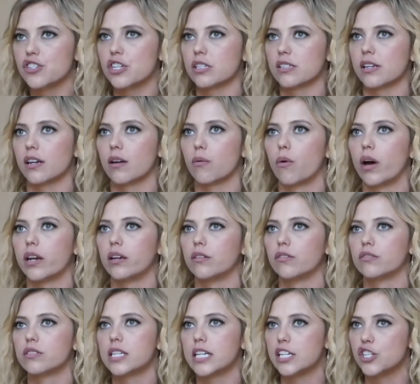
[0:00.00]
She's going to want
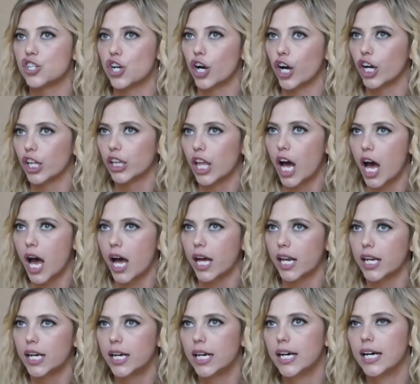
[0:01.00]
to teach her a
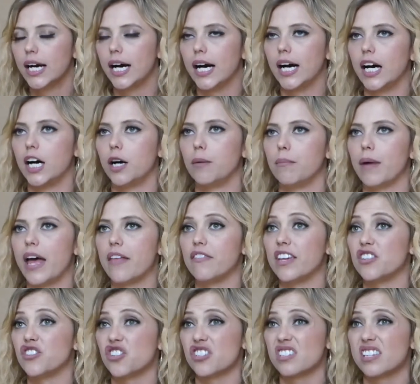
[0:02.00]
lot, um, and
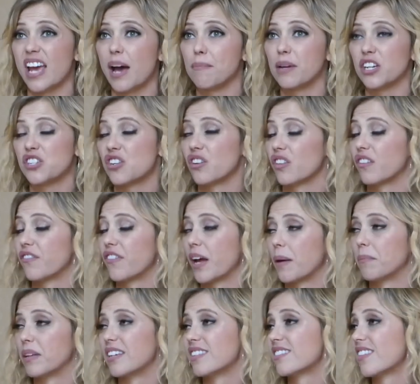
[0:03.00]
then just yeah, make sure the
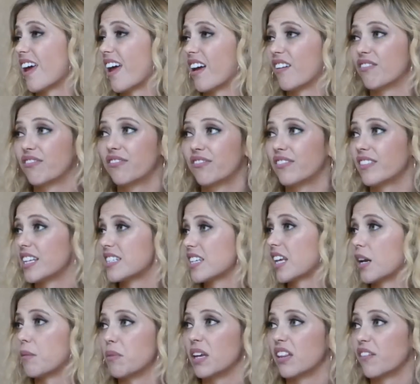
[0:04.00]
family's safe. That's
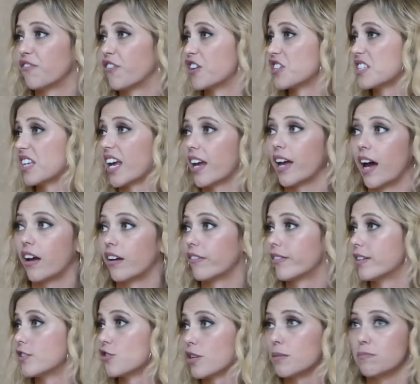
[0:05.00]
going to be the first thing out
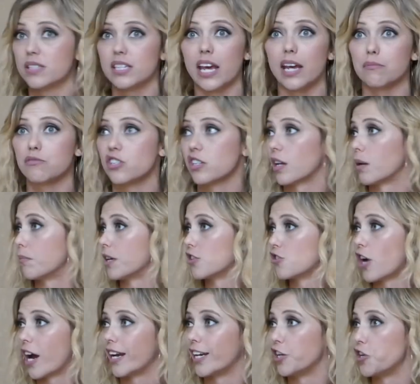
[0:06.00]
of the dreamscape she's going to be
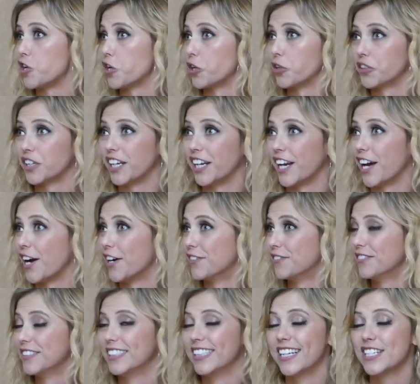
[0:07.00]
trying to do. You
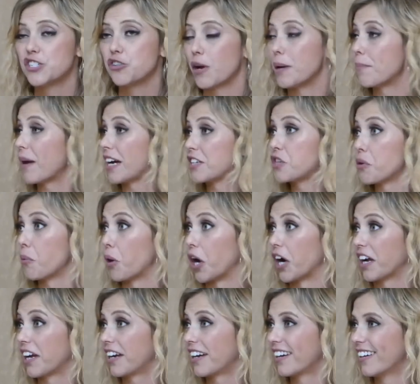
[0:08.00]
know, straight back to work.